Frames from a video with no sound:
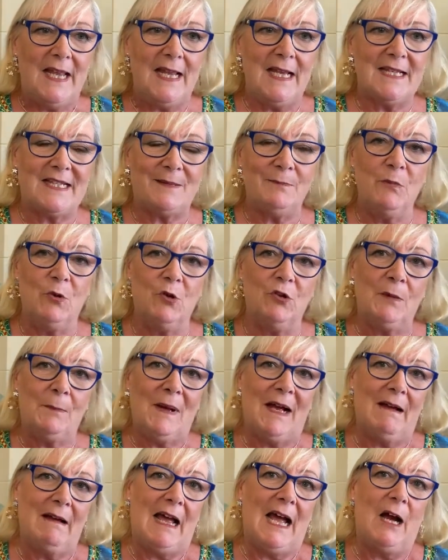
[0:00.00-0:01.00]
It's more
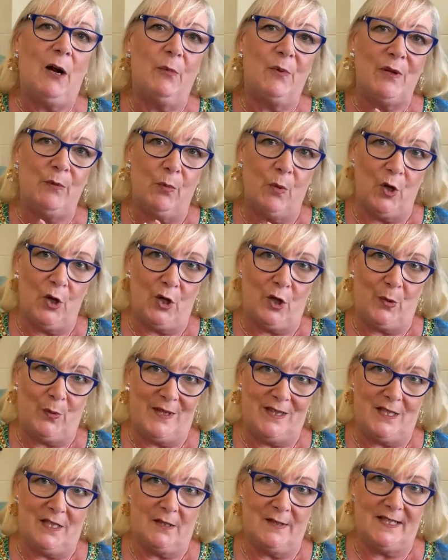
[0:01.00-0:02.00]
about how we work
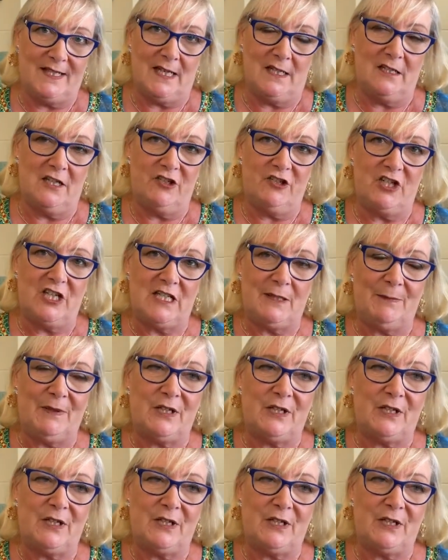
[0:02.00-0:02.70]
with those energies,